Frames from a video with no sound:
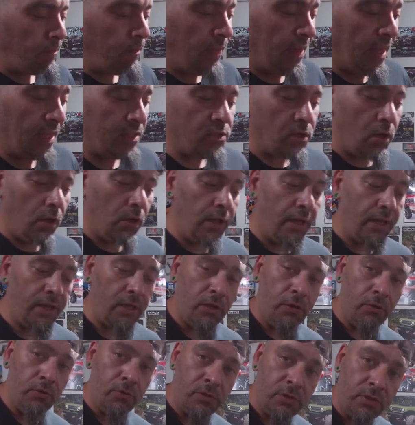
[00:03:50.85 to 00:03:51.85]
that's all I
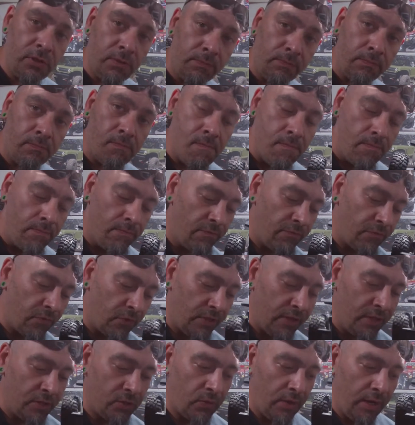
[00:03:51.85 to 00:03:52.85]
used for
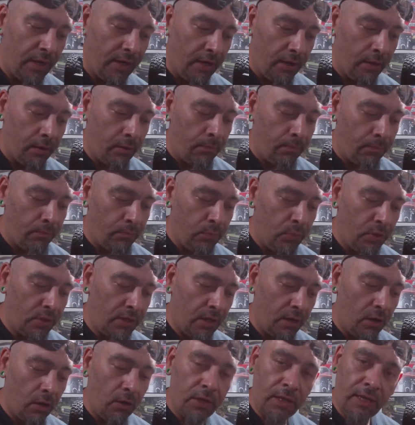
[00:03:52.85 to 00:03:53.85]
this right here. Put
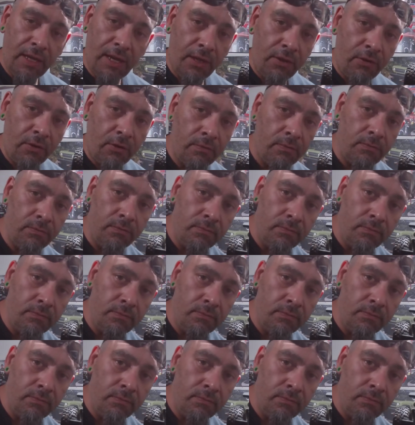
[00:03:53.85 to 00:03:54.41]
that all together.